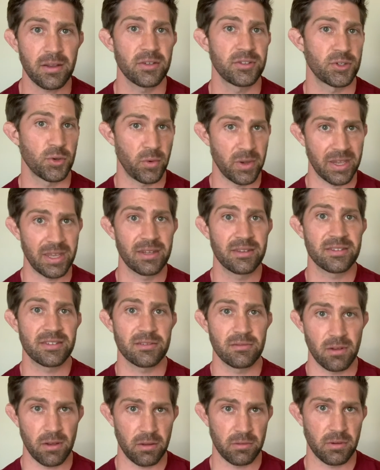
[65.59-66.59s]
So it can
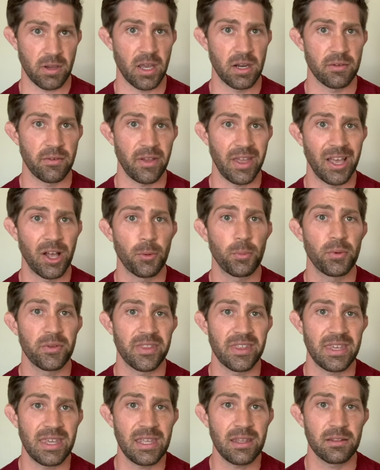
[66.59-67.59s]
kind of help with the
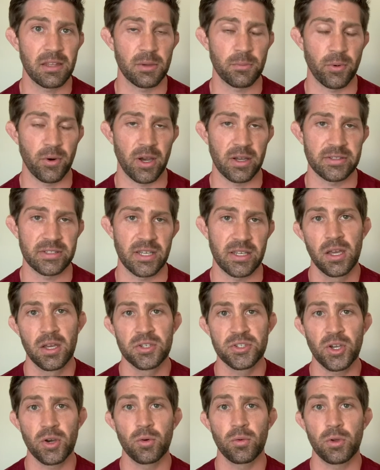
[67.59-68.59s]
healing process.
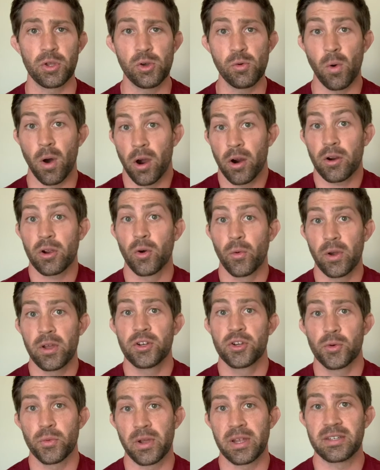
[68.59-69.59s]
So you are going
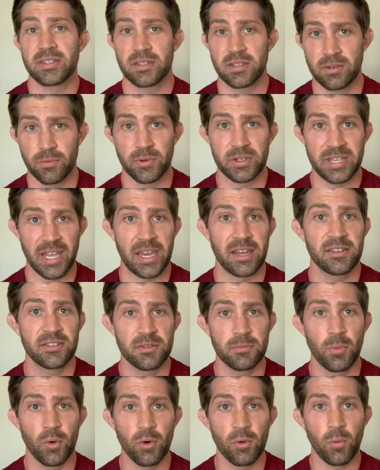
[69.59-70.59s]
to re retain
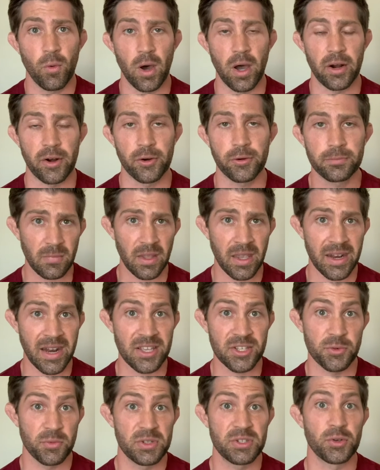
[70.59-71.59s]
some more water, and as
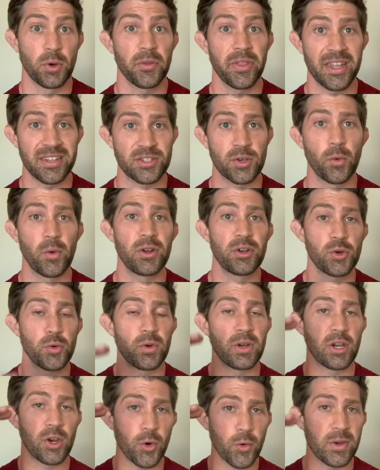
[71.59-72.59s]
a result, that's going to
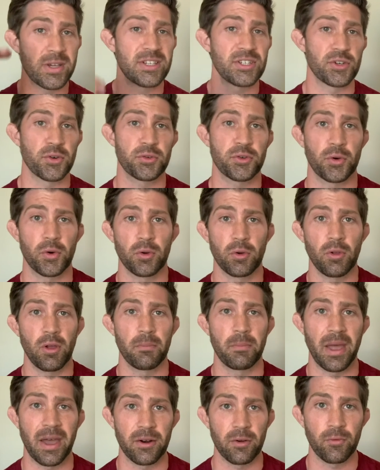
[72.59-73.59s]
increase your total
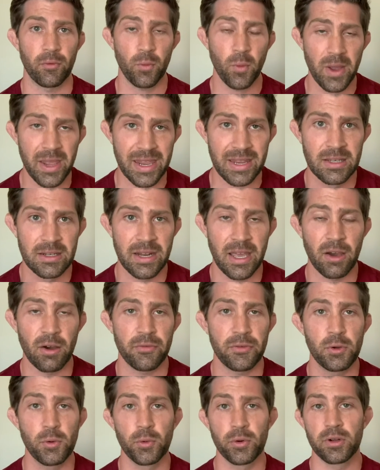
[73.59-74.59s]
amount of weight. Now,
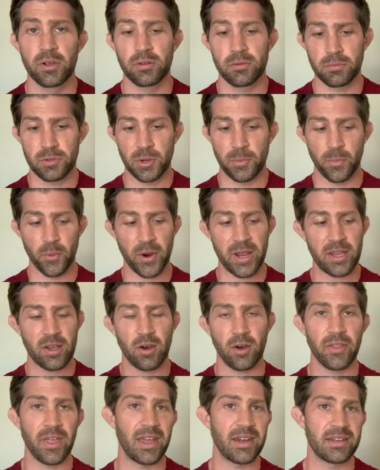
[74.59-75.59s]
if you were to, to break
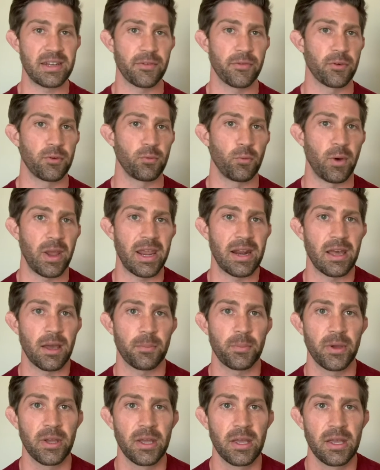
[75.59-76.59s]
all that different weight
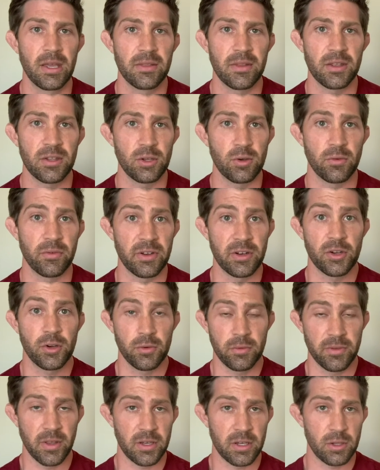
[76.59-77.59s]
up that you've, in,
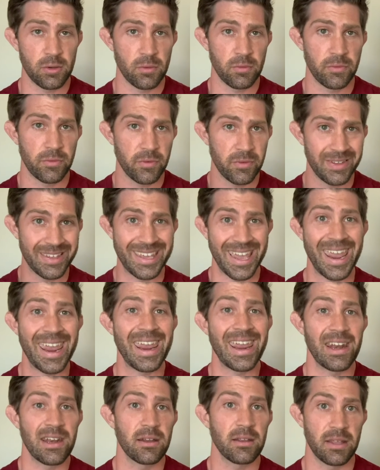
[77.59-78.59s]
that you've
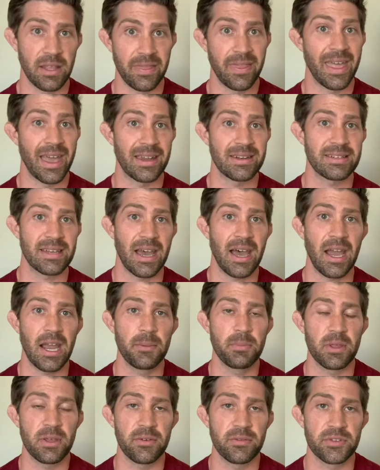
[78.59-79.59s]
gained in that time
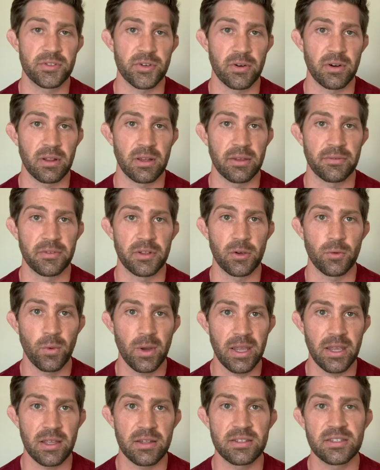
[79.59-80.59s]
that you've started lifting
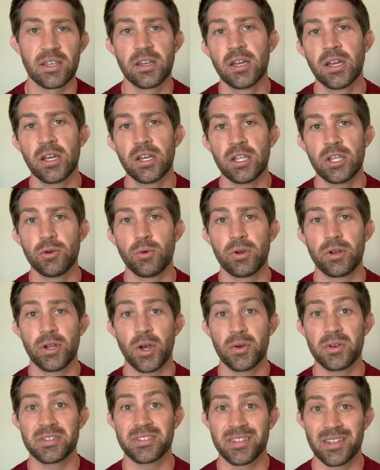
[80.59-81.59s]
weights, you would
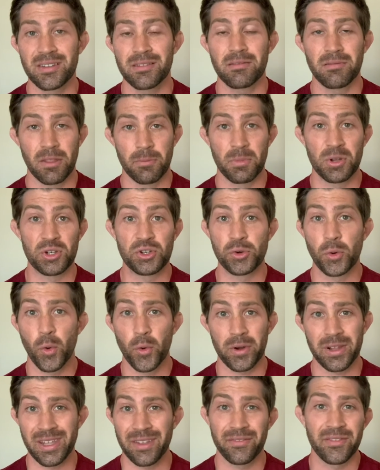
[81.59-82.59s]
notice that the
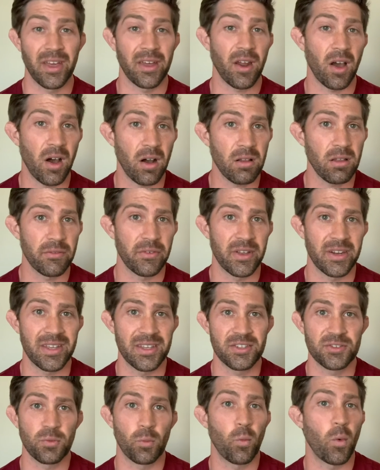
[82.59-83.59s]
majority, if not all of it,
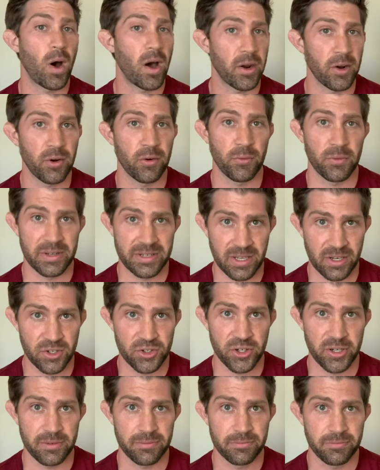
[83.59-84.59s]
is water
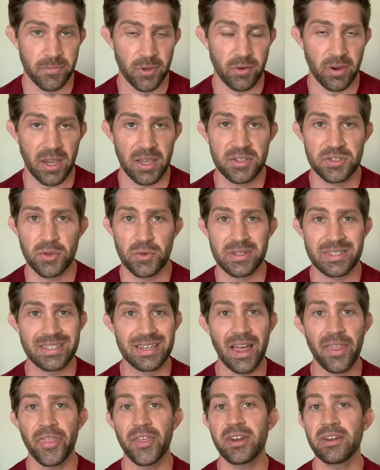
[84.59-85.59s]
retention. Okay, so it's
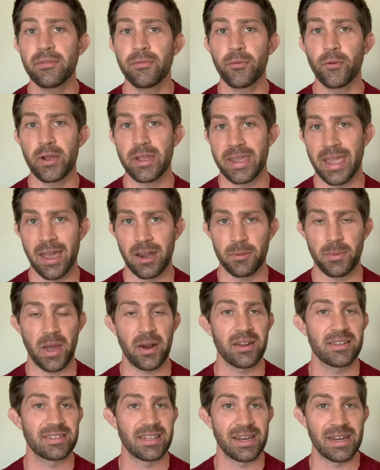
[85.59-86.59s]
nothing to freak out about.
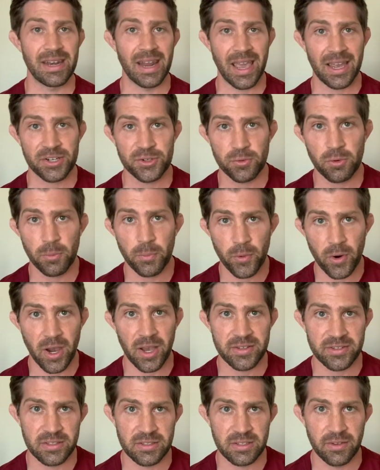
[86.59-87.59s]
It's a natural
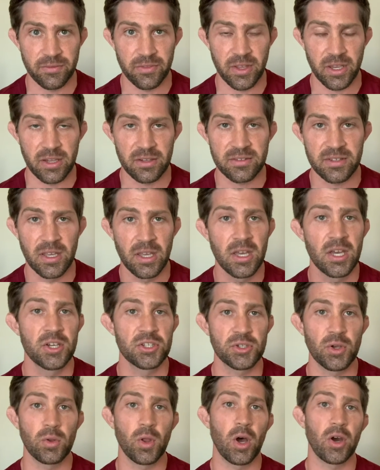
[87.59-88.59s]
process of things,
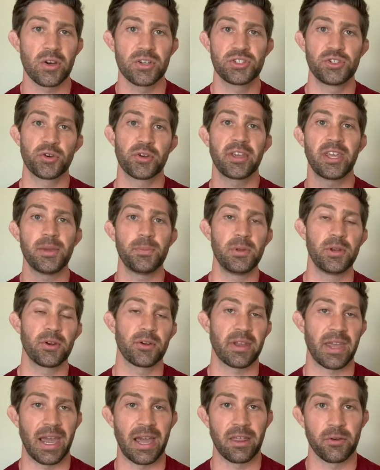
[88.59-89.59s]
so long as you're keeping your
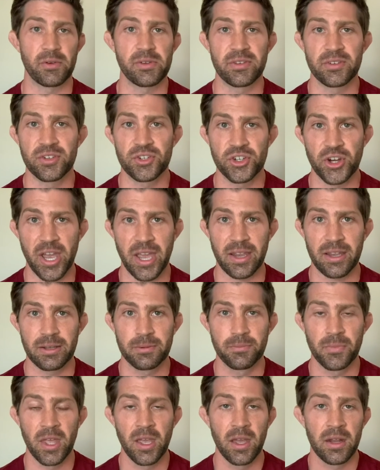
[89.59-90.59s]
calories in check.
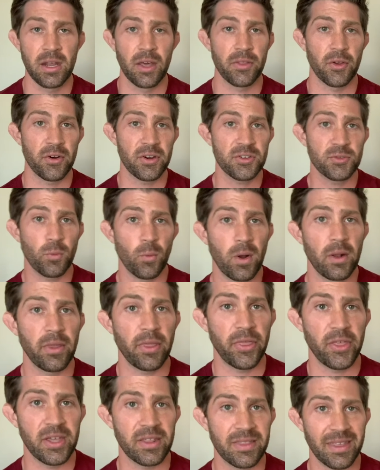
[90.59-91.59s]
Now, there is one
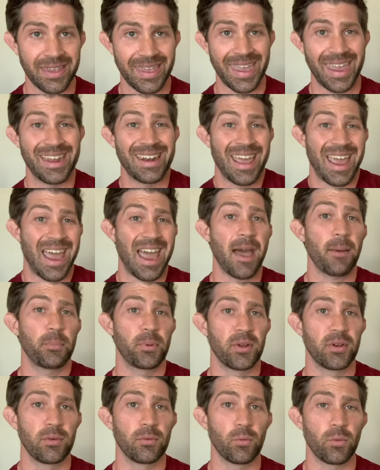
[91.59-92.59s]
thing that can
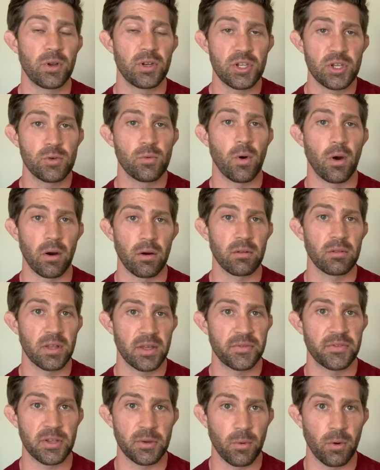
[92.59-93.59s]
happen when you are
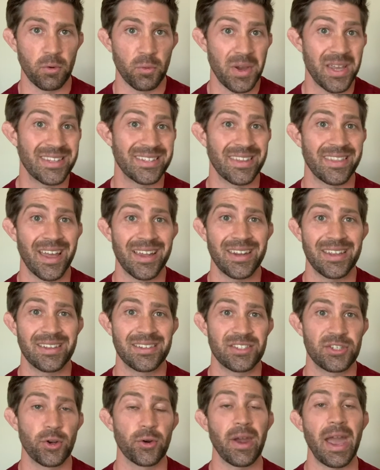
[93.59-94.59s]
lifting more weights, and that
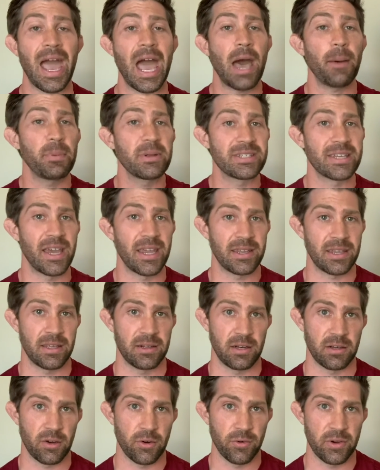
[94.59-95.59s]
is your appetite can
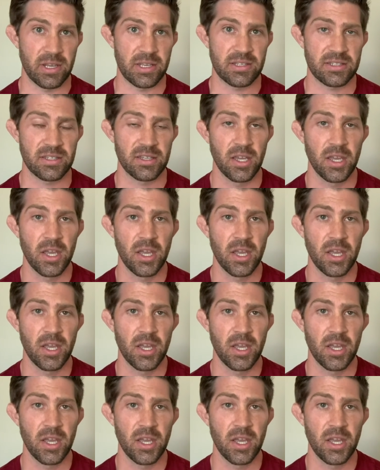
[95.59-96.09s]
increase.